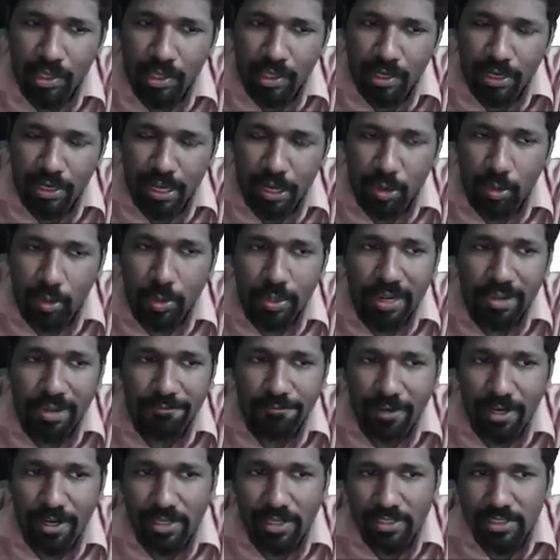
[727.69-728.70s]
Now
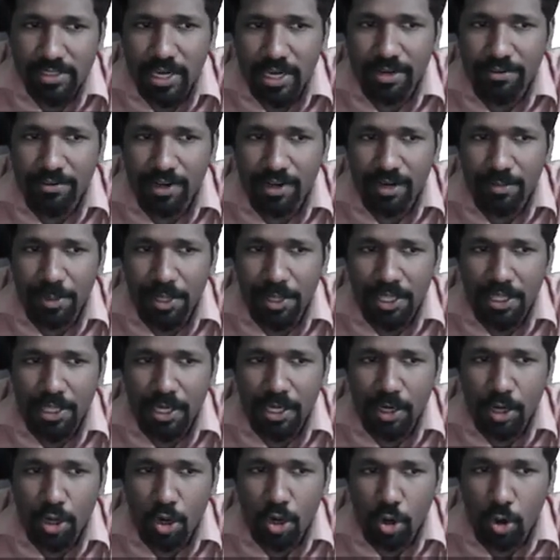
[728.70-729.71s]
left hand side will be the
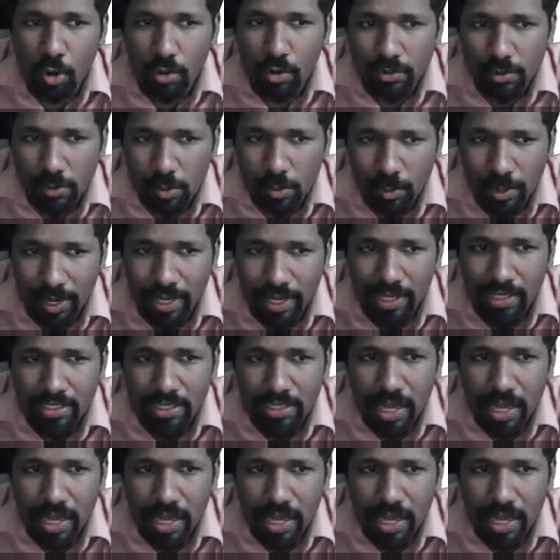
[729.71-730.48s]
crosswise